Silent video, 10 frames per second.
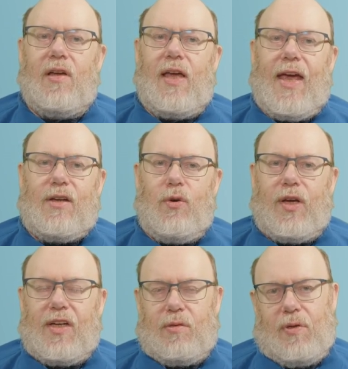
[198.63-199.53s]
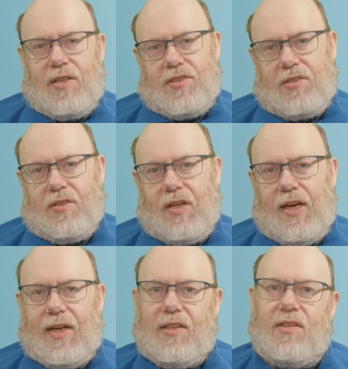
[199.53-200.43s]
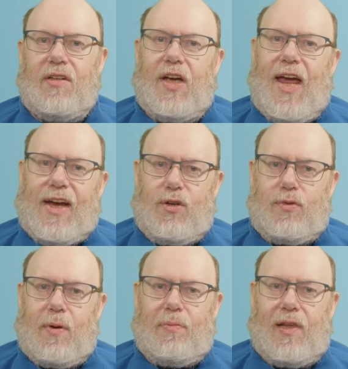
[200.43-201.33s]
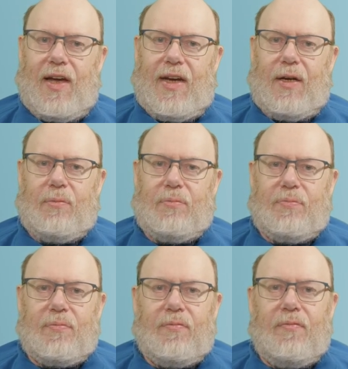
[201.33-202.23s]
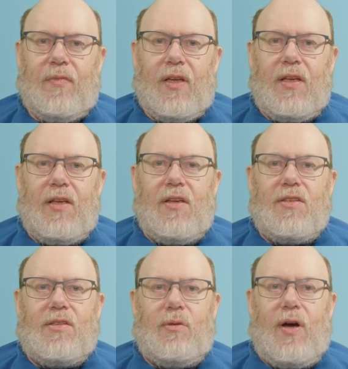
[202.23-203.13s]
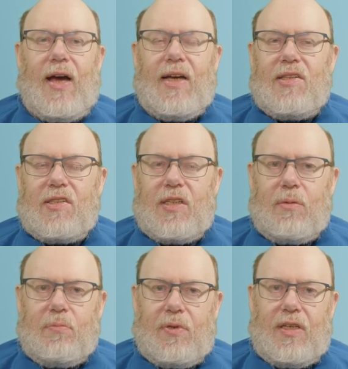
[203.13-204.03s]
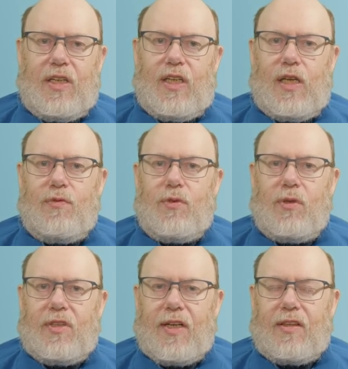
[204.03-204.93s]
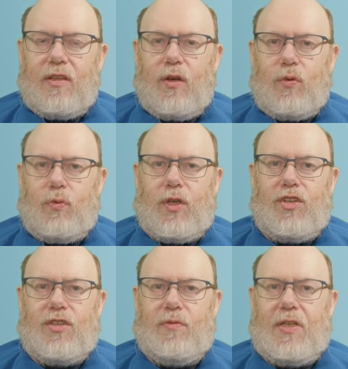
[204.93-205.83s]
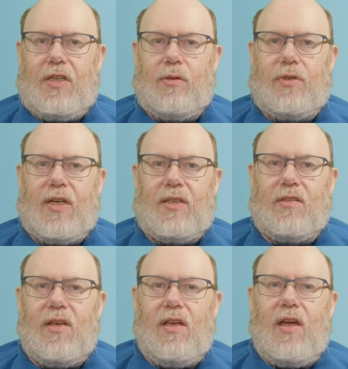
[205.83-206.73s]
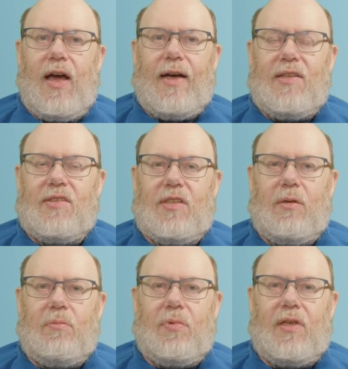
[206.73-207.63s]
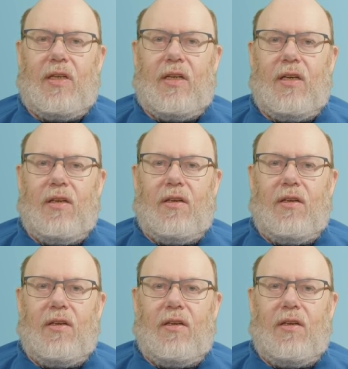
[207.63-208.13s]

echo request and echo reply. So ICMP, if you did not watch the video yet, ICMP